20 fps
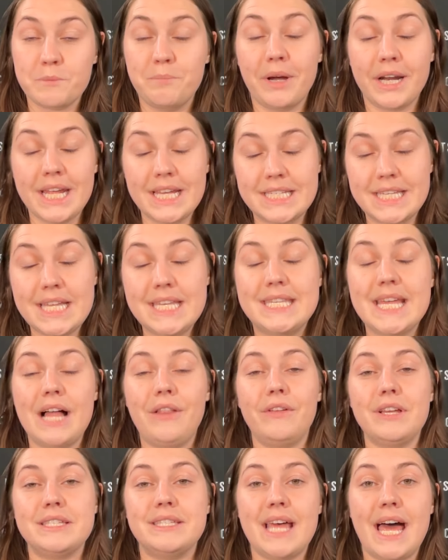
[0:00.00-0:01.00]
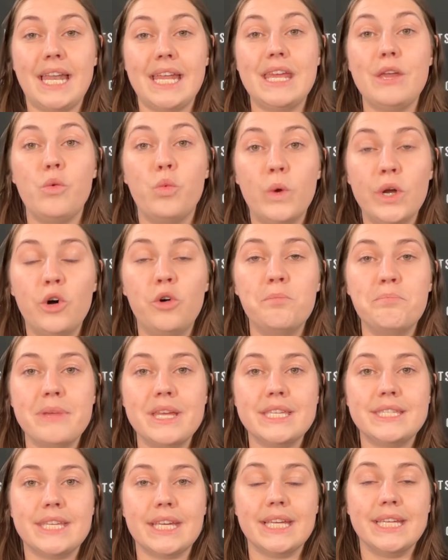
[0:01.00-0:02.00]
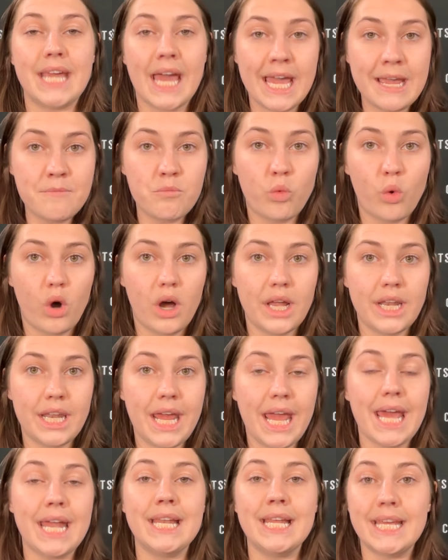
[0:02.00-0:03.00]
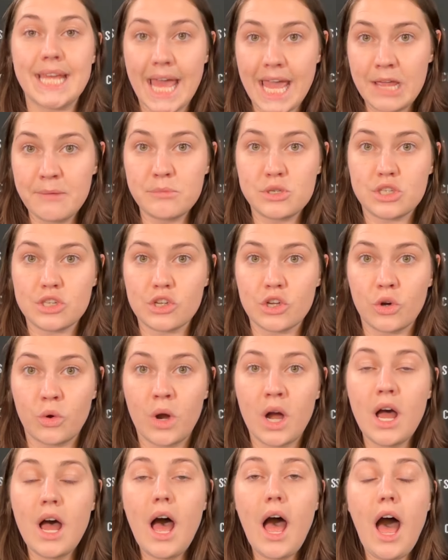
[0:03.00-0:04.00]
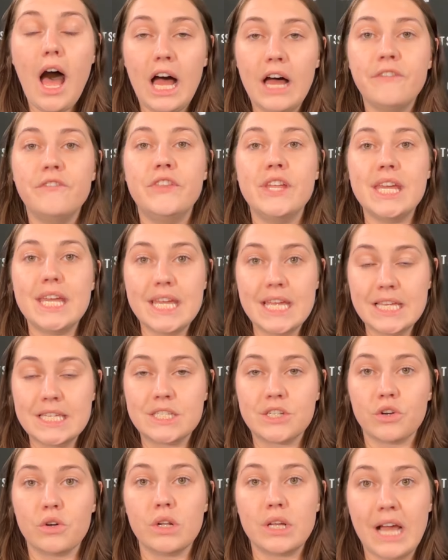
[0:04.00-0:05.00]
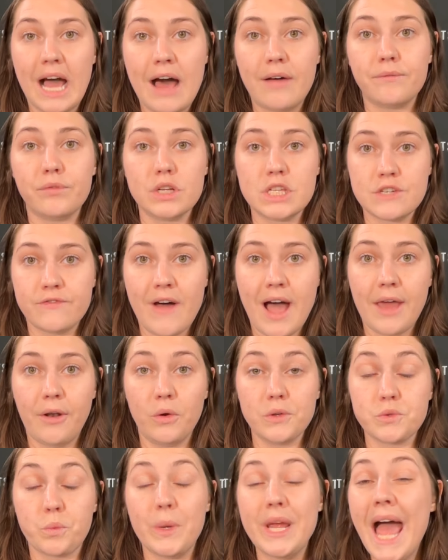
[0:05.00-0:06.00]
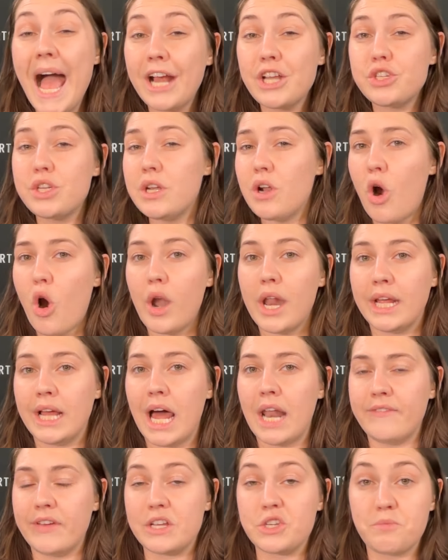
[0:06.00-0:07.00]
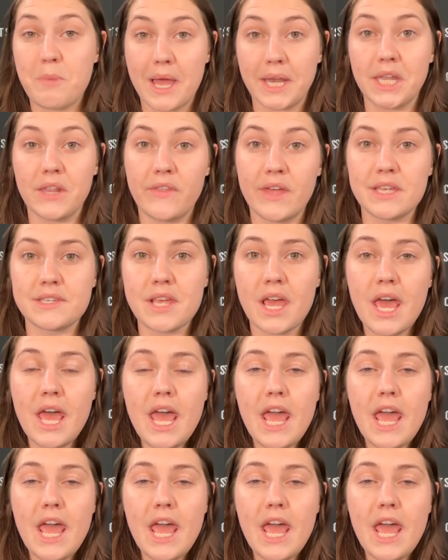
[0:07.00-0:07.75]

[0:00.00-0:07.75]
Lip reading: But he did tell us that he will miss Game 1 and Game 2 of the Eastern Conference Finals. We actually already kind of expected this.